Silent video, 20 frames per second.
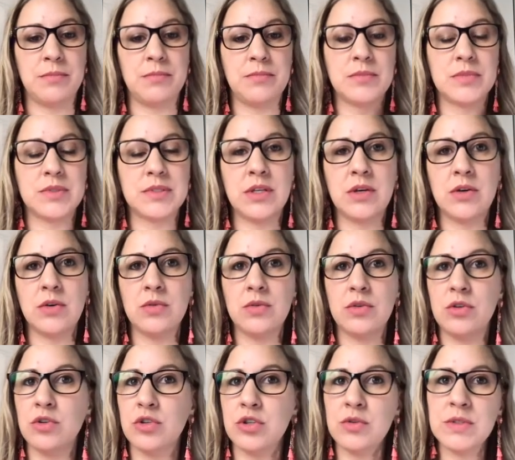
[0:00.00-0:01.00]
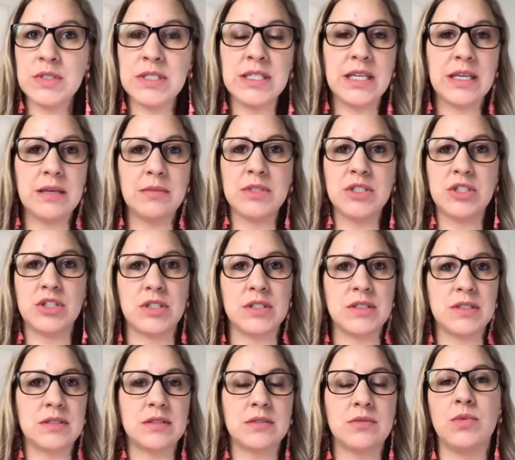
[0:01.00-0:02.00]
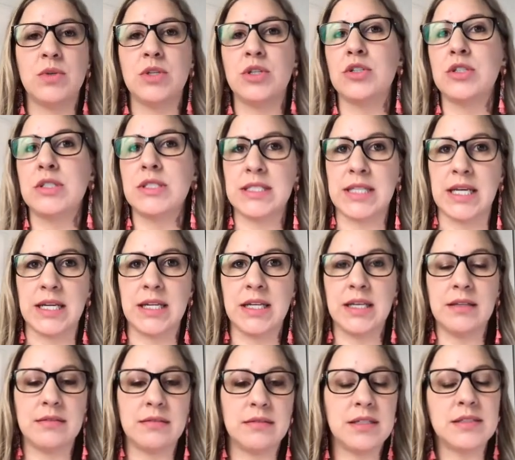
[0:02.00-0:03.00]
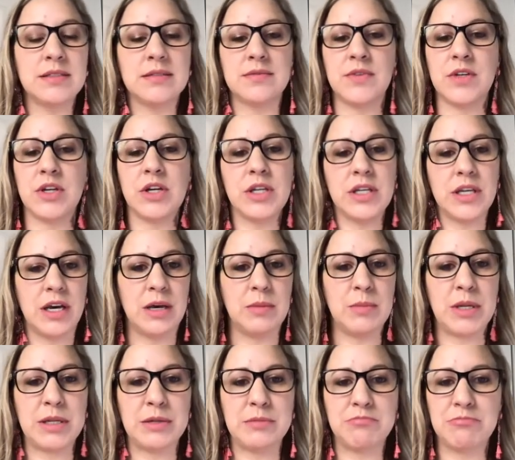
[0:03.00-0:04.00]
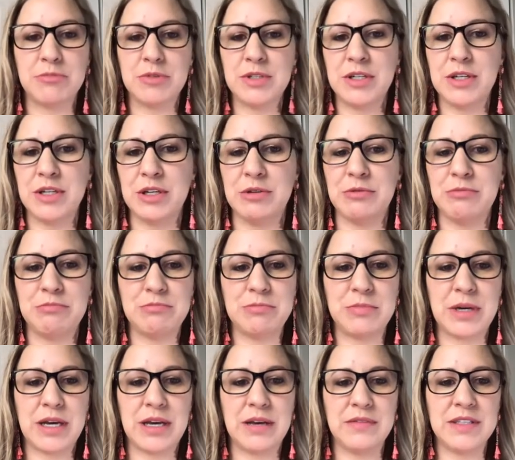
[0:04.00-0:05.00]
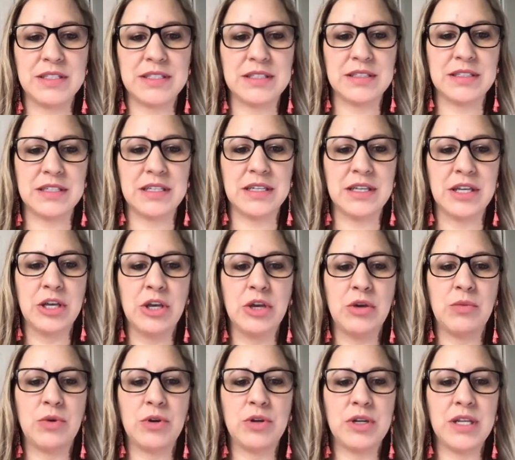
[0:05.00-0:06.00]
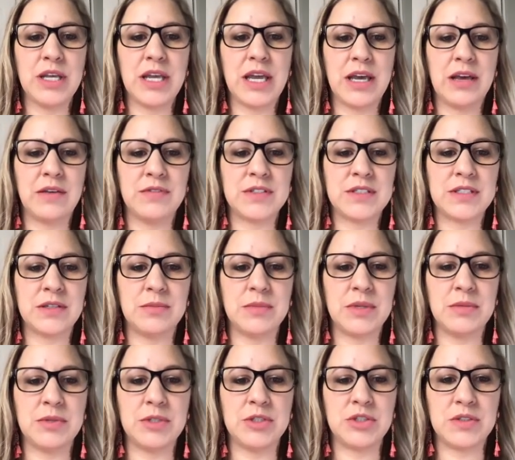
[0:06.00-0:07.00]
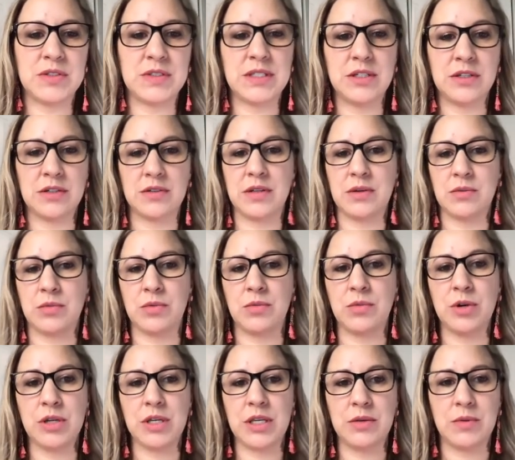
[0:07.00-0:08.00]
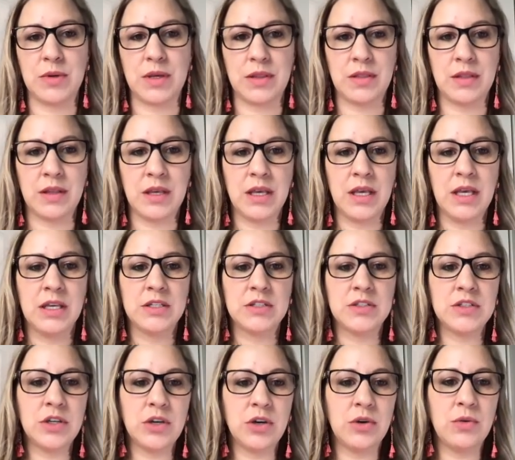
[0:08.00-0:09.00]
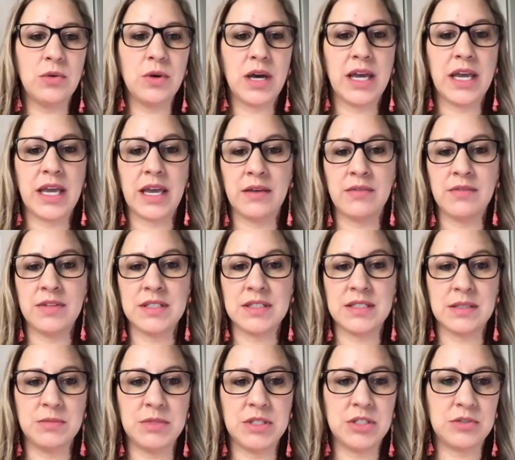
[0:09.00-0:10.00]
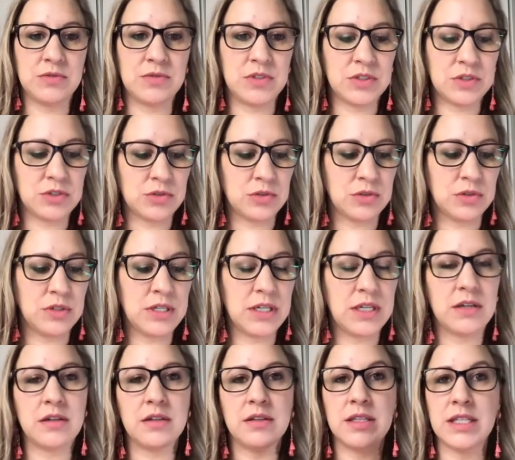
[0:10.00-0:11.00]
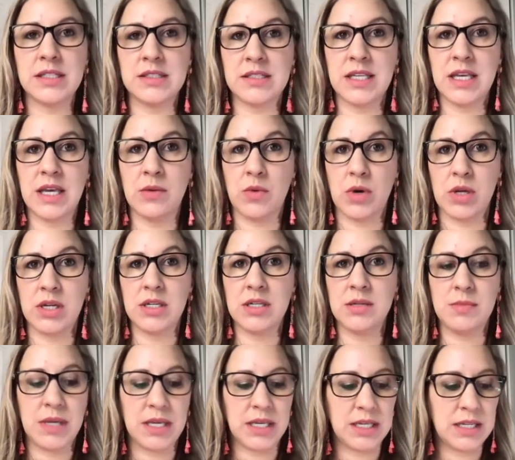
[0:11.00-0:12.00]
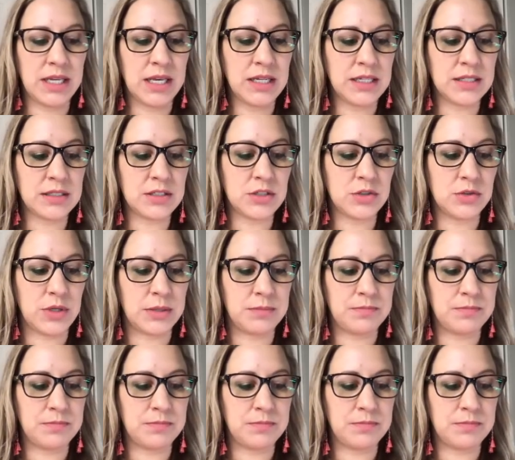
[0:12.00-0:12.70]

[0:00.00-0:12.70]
So you're using images when you're designing. That's very common. You know, obviously we're going to have some images here that we're working with. So I have this image of this girl here, and let's say I wanted to make an edit to it.